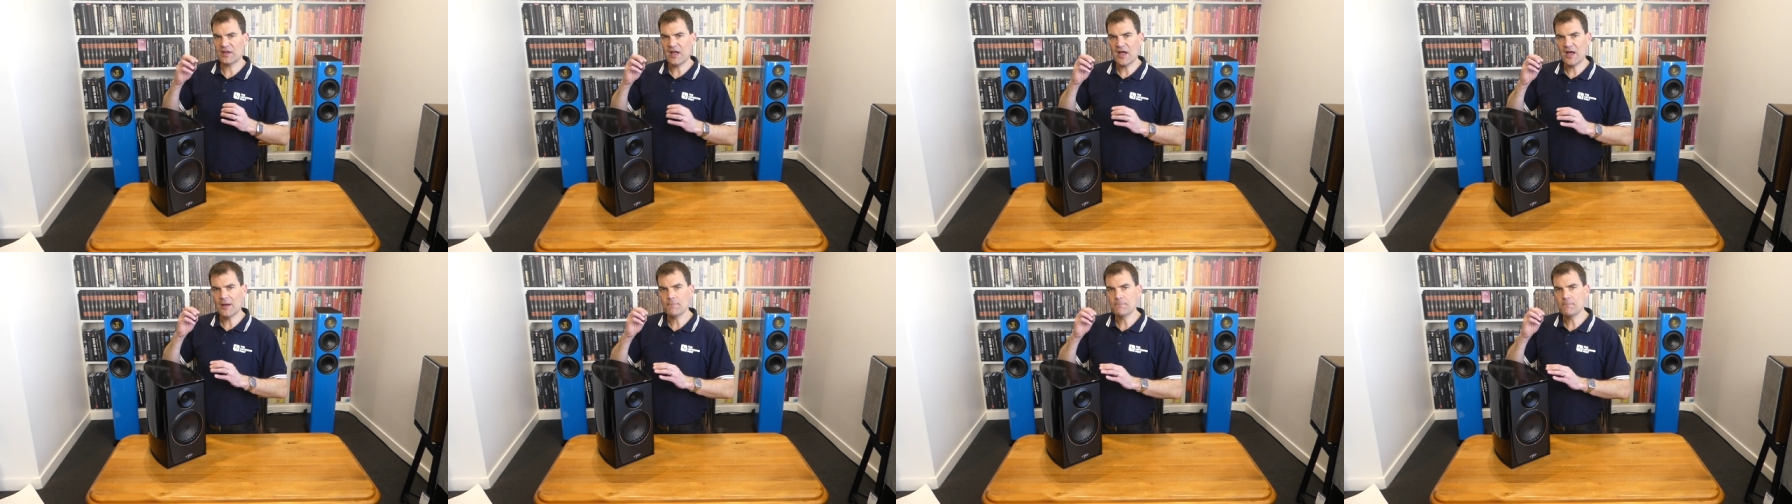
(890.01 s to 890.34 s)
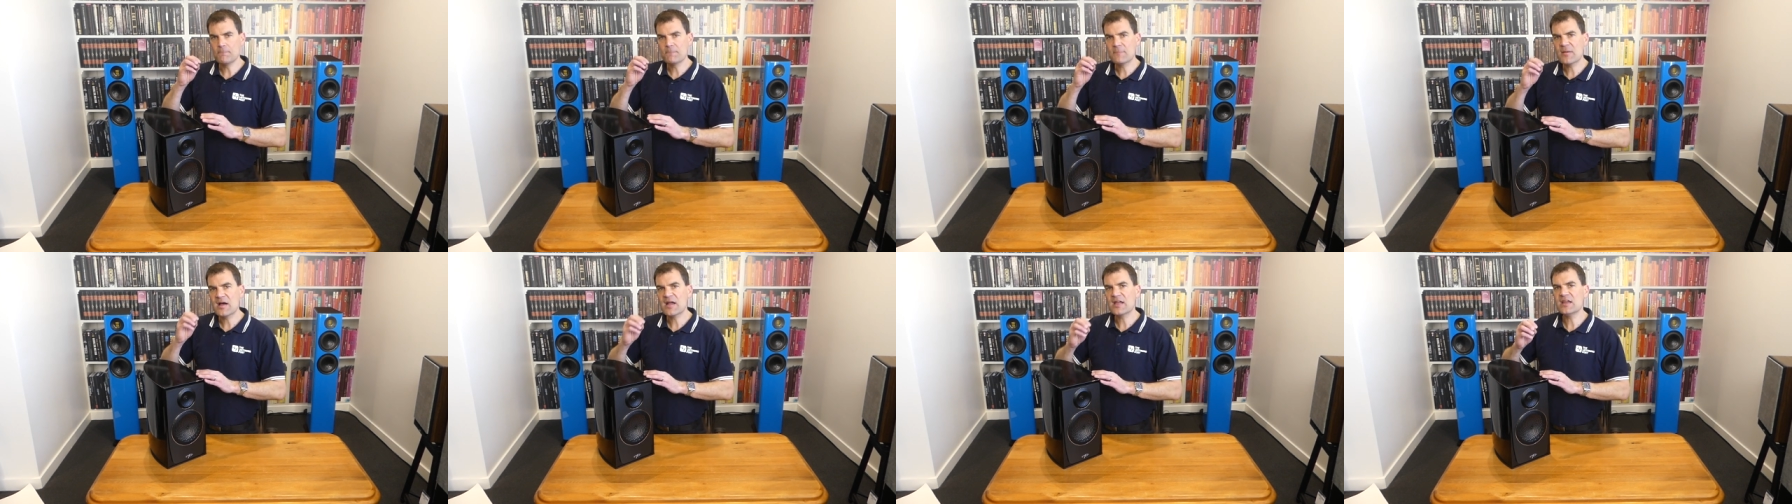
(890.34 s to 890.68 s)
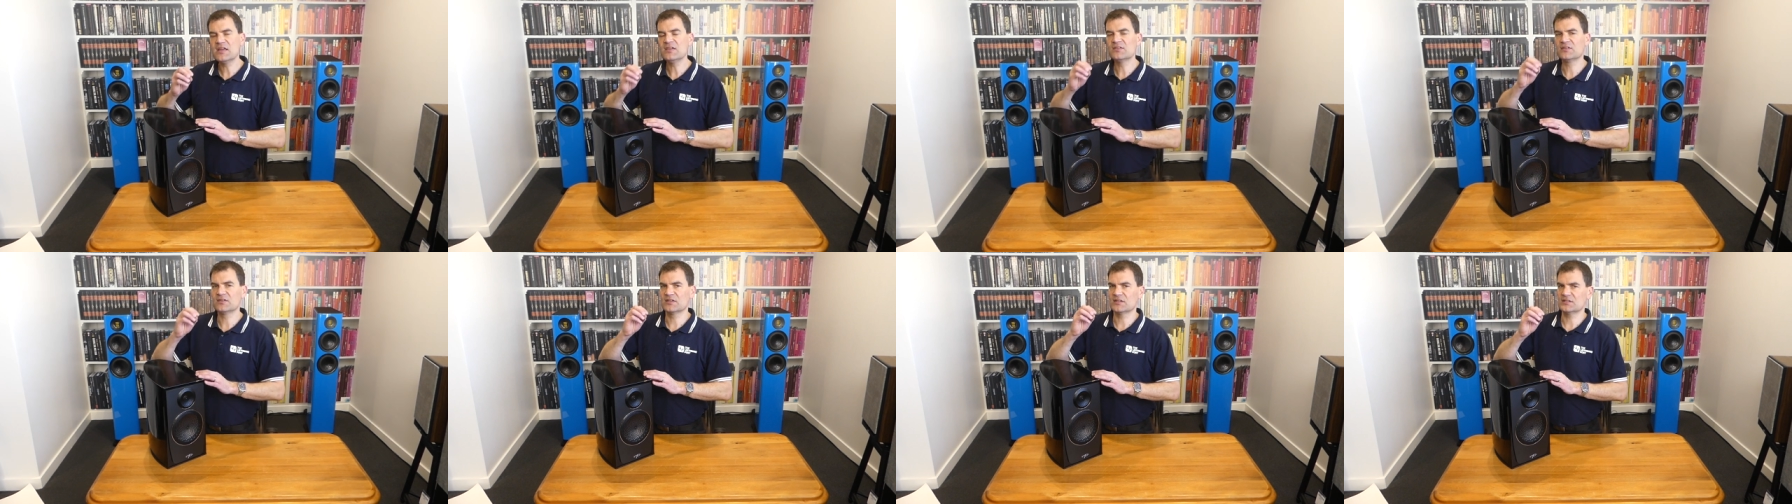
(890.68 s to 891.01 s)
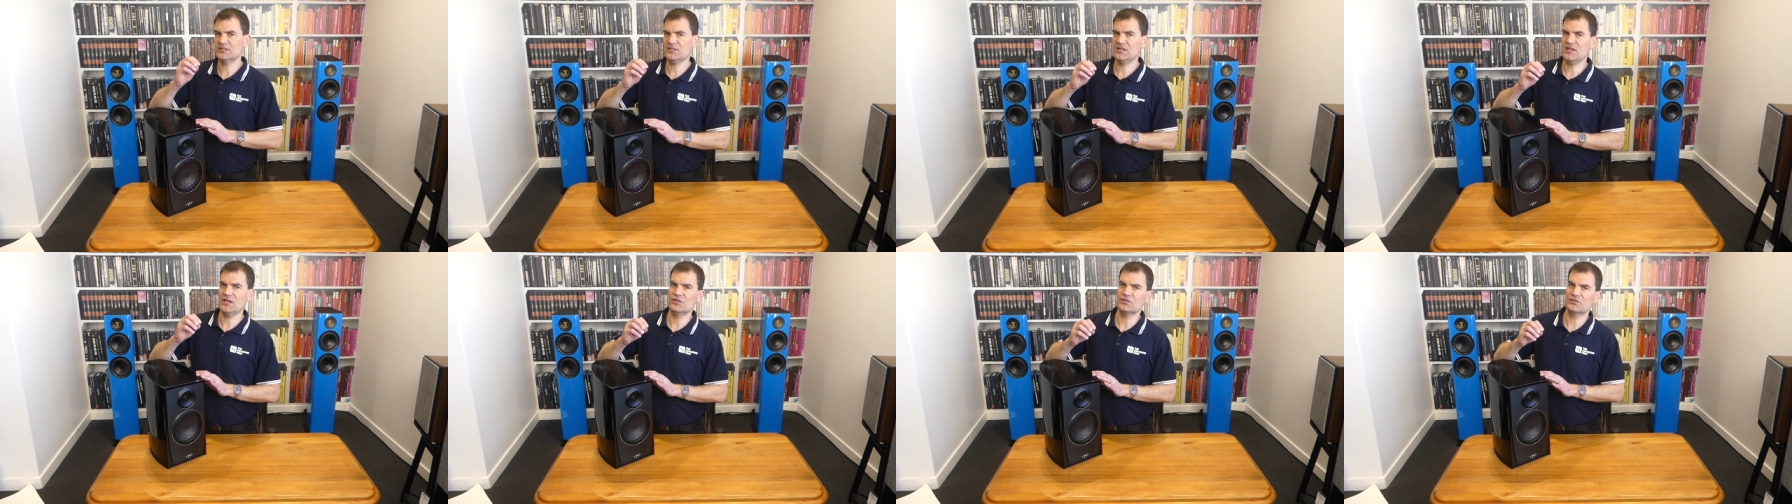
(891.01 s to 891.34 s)
amazing
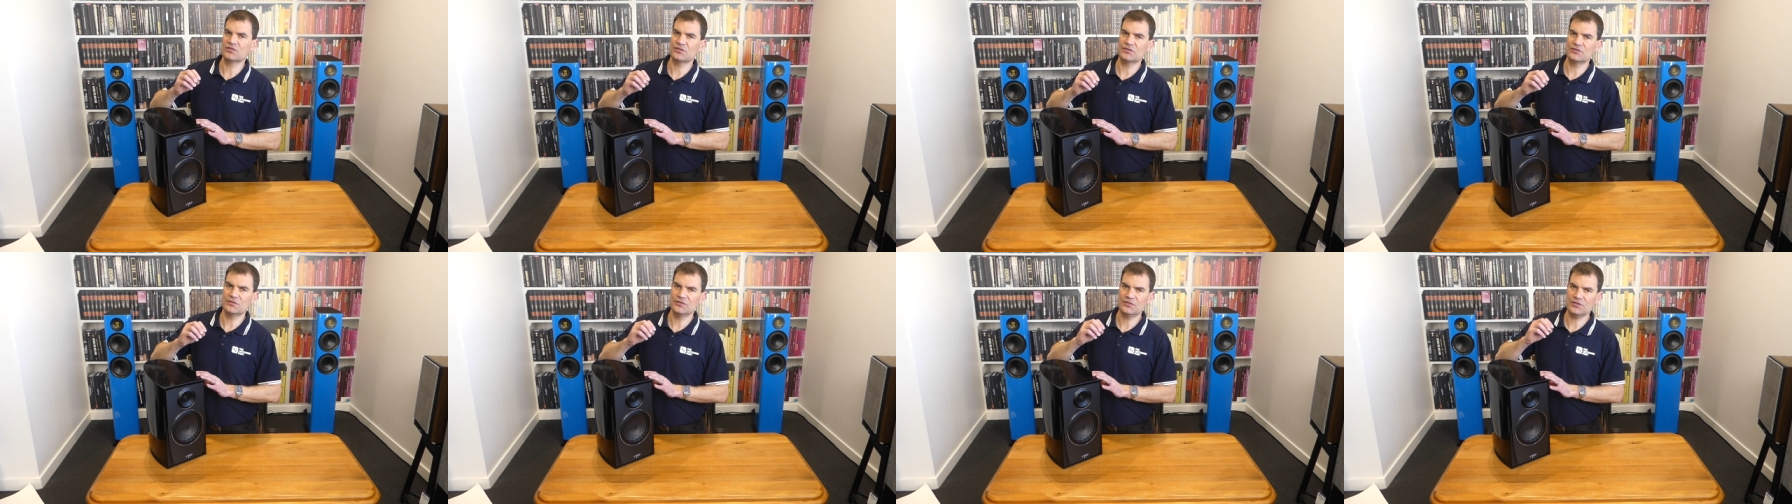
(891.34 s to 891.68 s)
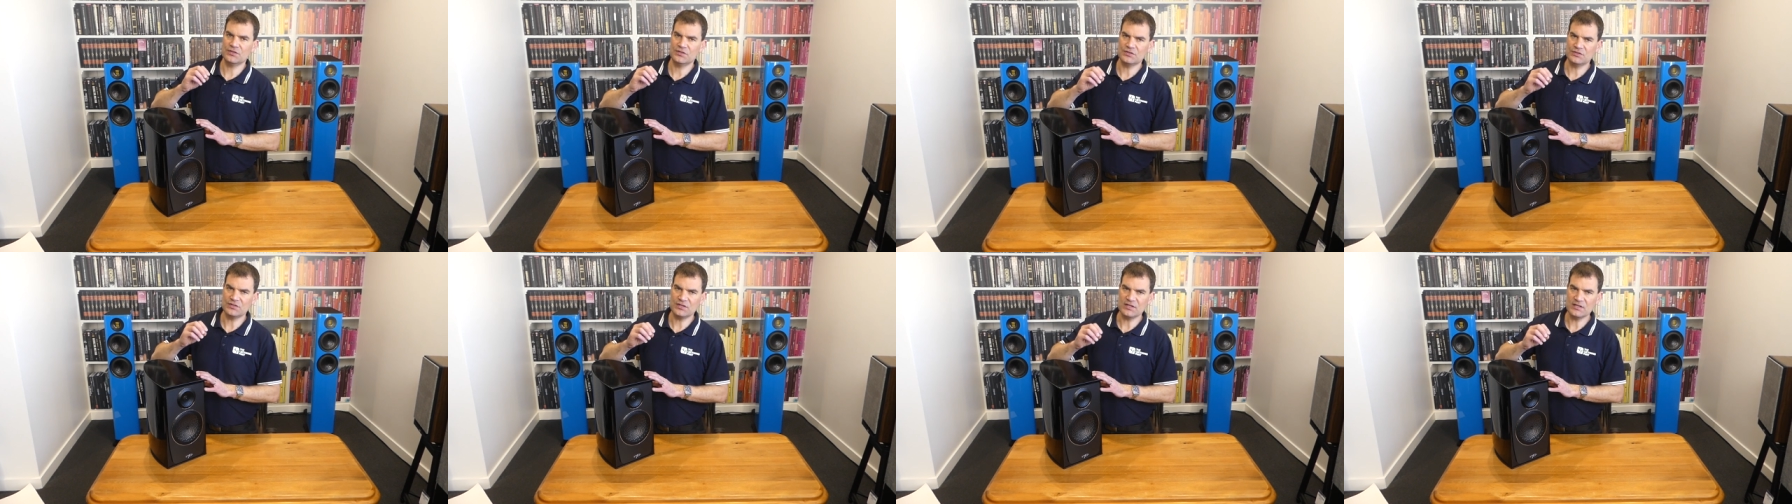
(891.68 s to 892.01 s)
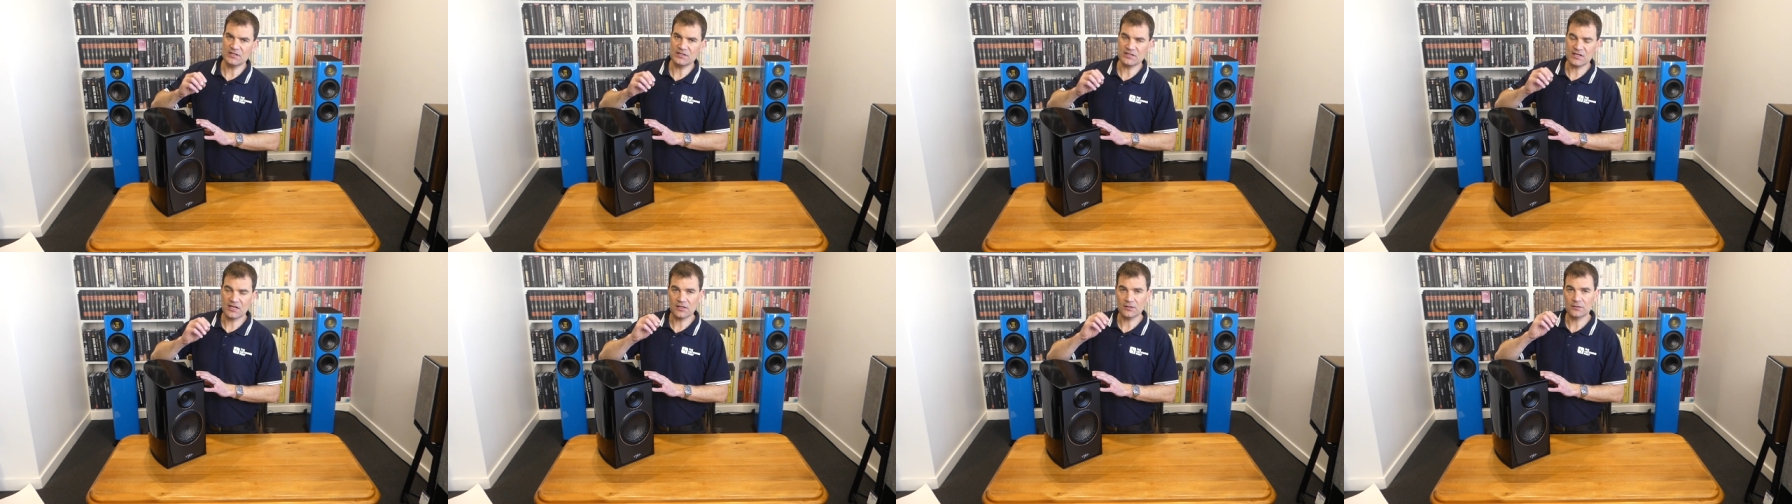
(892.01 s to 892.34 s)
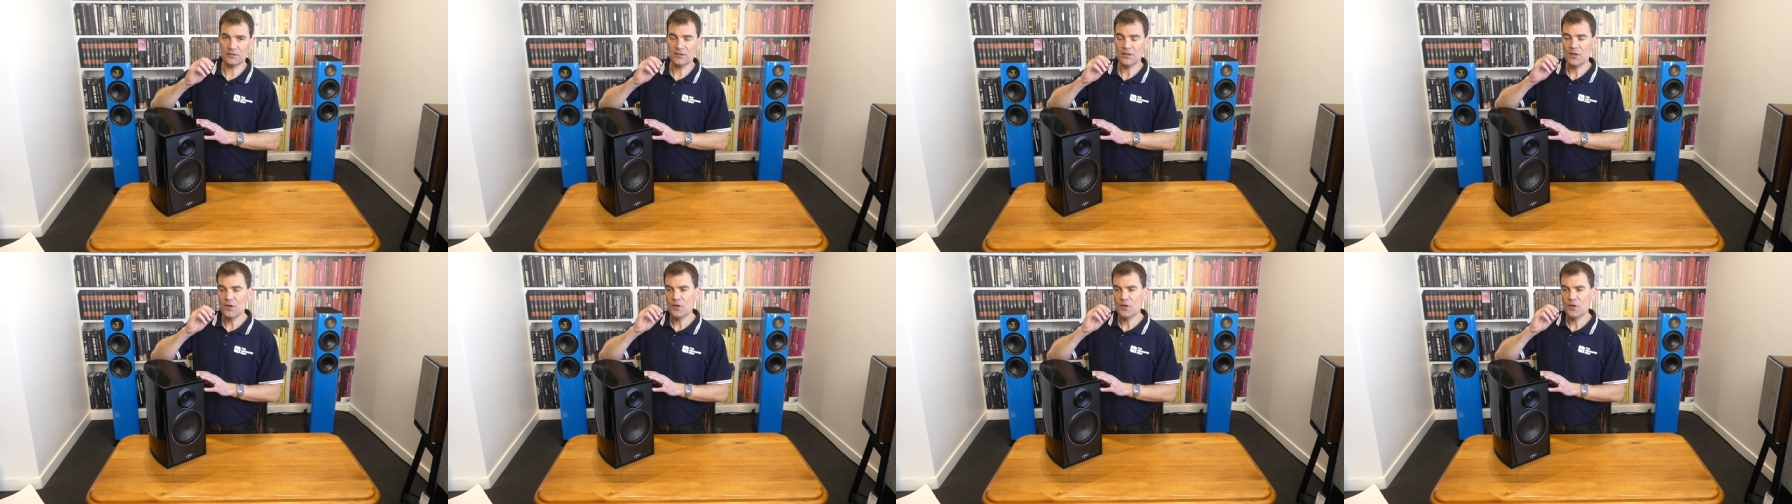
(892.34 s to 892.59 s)
attention to detail.